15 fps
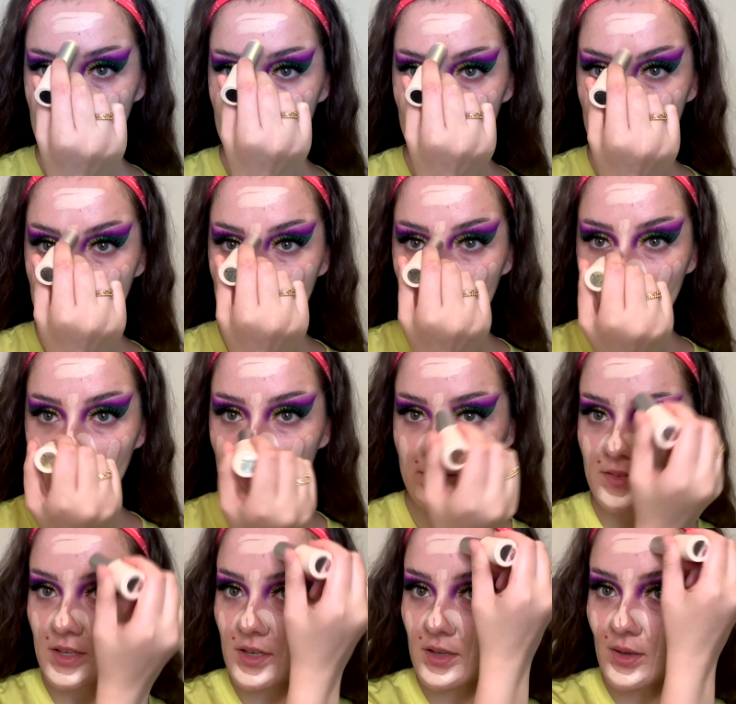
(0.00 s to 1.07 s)
Not too
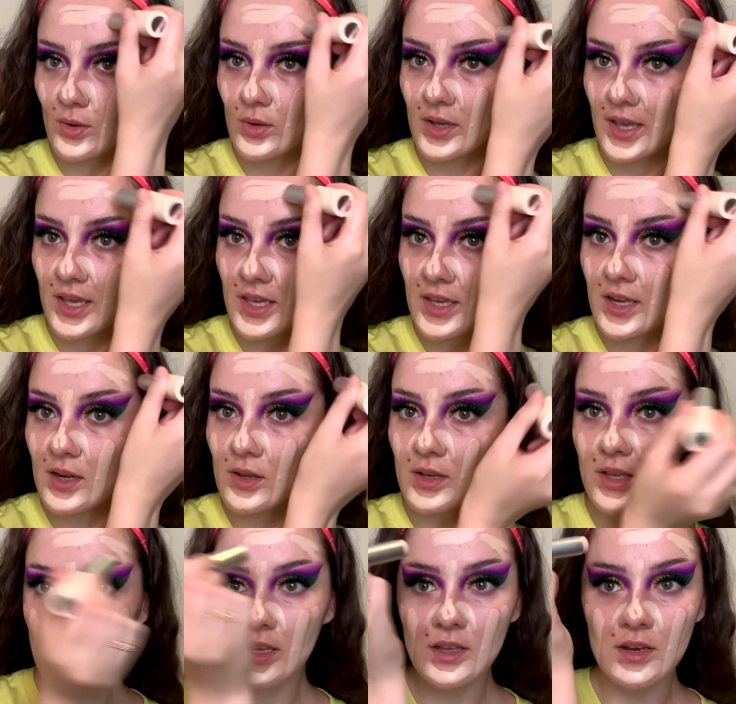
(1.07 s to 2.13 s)
heavy or cakey
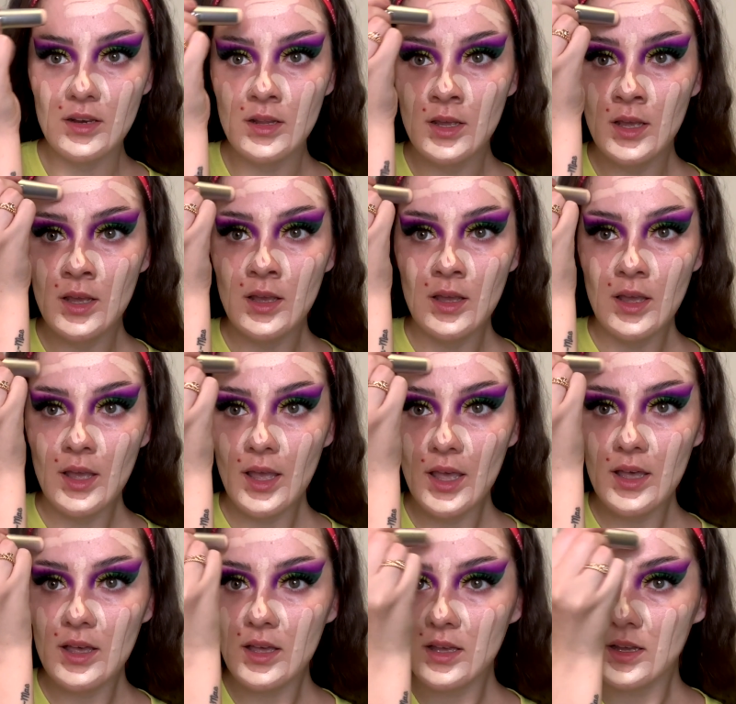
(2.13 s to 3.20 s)
looking,
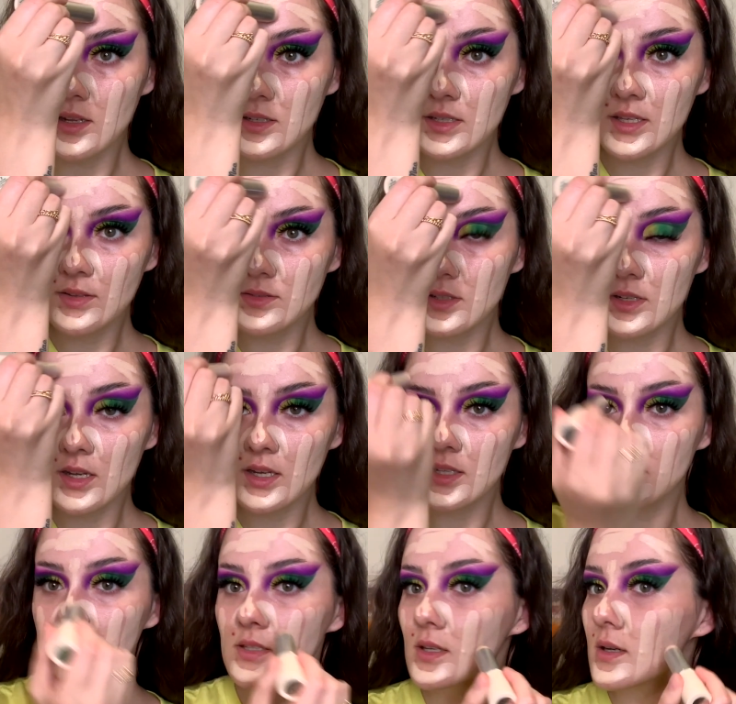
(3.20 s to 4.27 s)
and it gives a
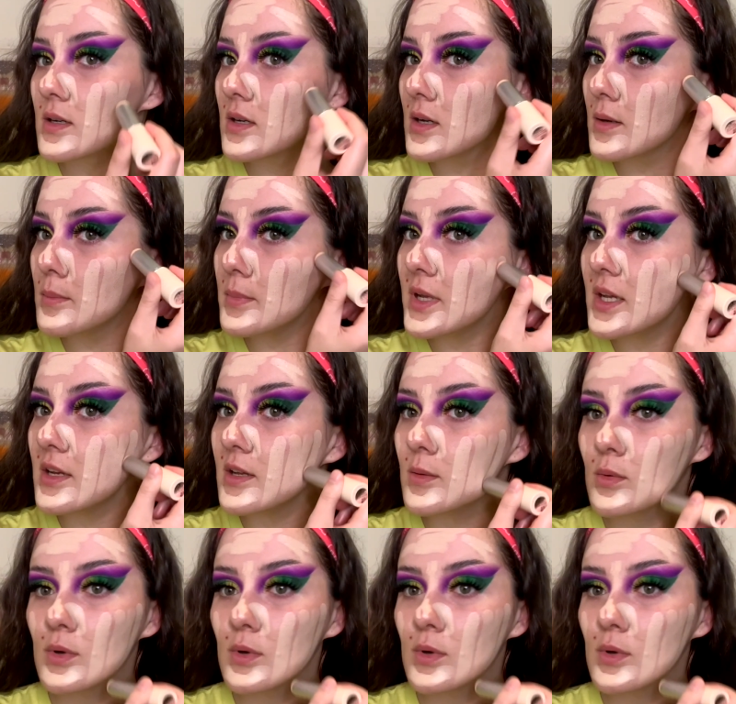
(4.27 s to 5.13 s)
nice medium